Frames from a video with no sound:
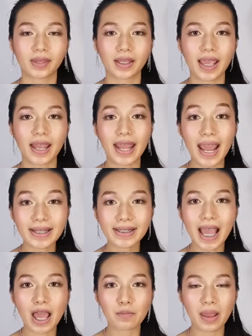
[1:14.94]
Okay.
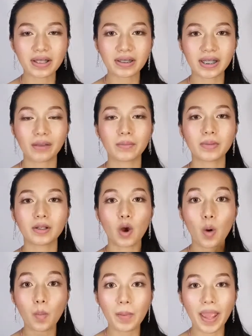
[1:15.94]
Dense and massive.
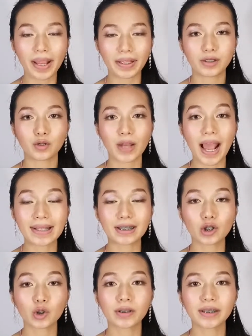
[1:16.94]
Opaque to
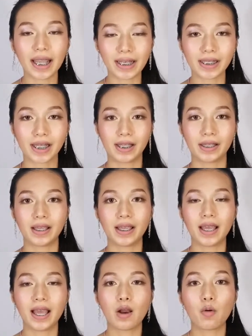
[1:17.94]
translucent.
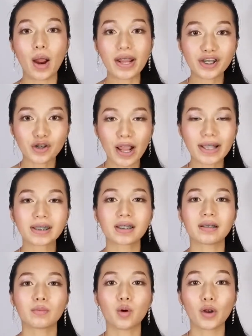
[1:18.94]
White trash,
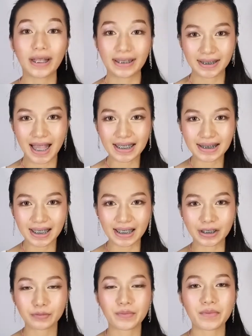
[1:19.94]
polished
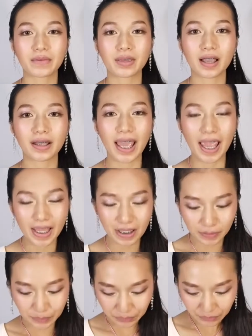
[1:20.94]
luster. Okay.
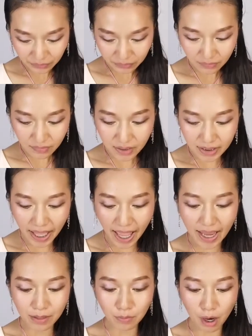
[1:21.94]

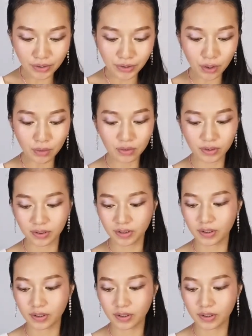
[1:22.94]
And mortar.